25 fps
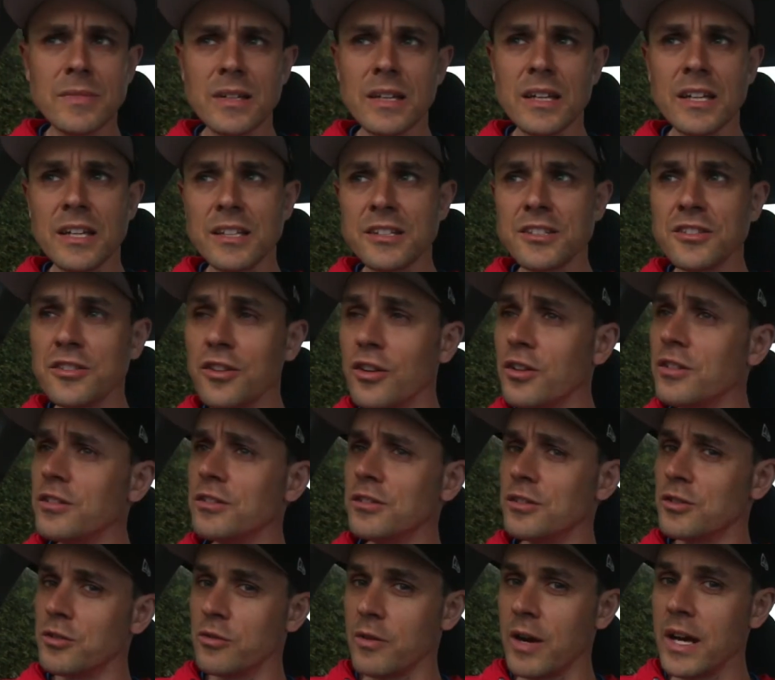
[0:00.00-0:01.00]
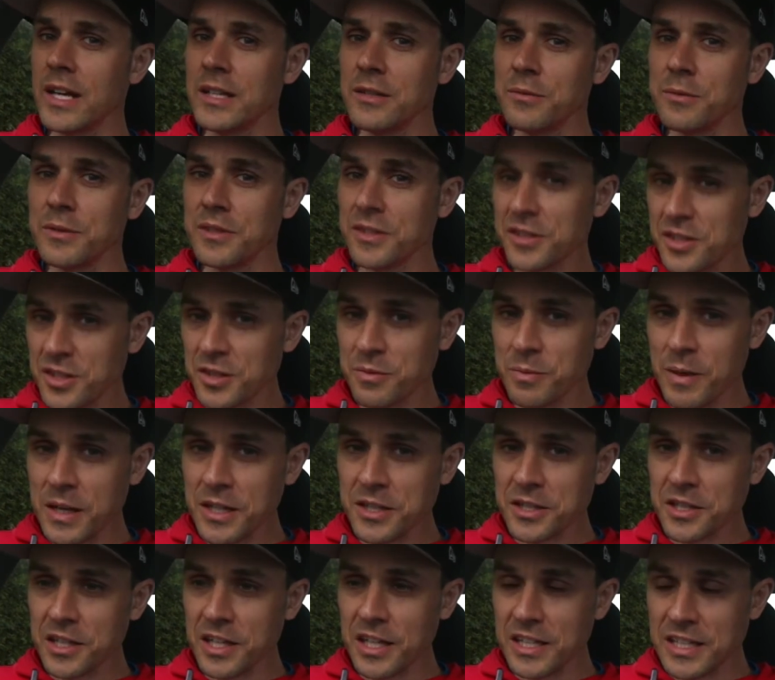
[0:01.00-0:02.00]
it's not great with the
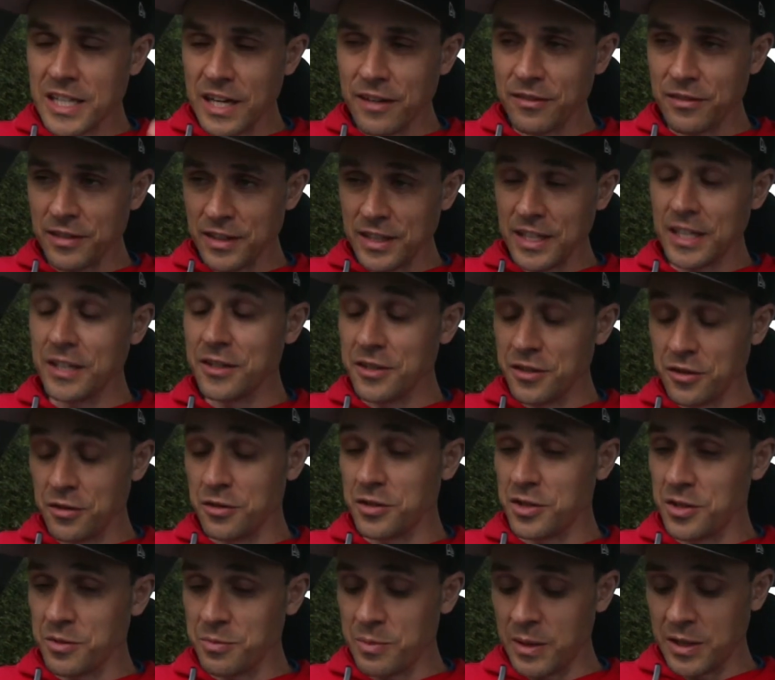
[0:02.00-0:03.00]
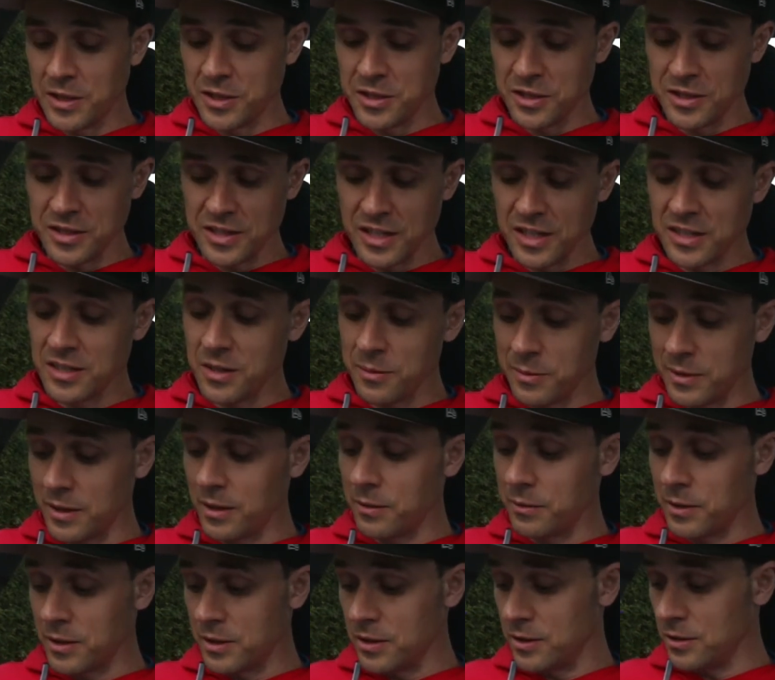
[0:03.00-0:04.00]
suspension. It definitely needs new suspension. So that's something
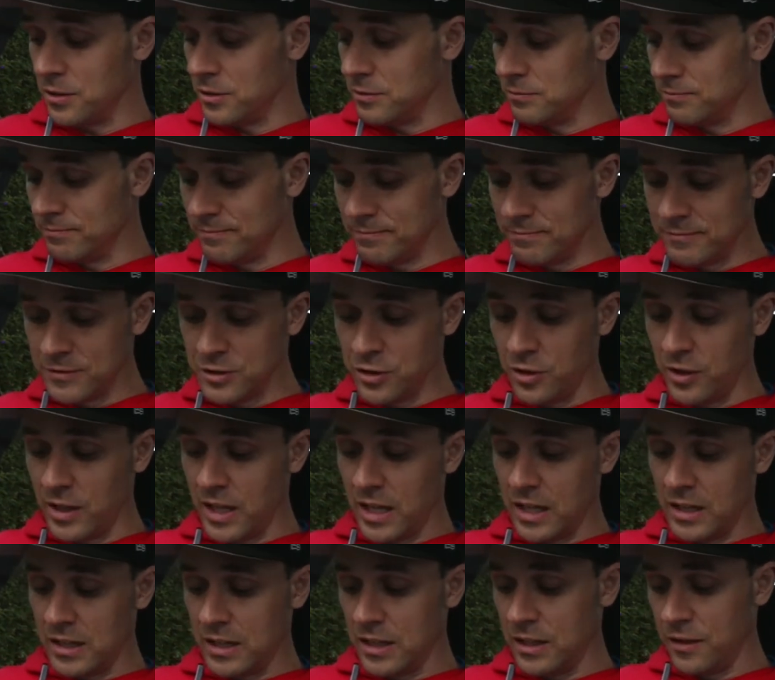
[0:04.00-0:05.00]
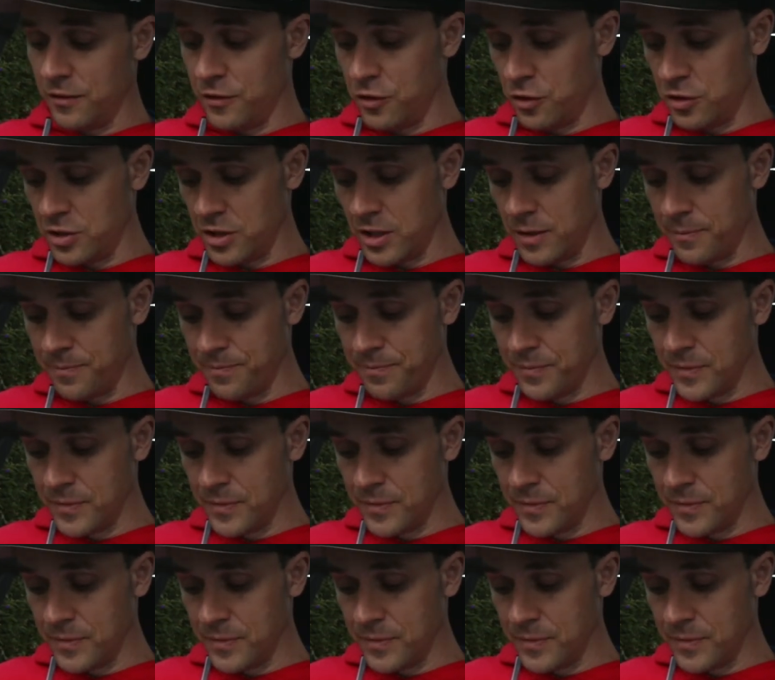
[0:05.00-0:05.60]
I'm going to sort out in the future.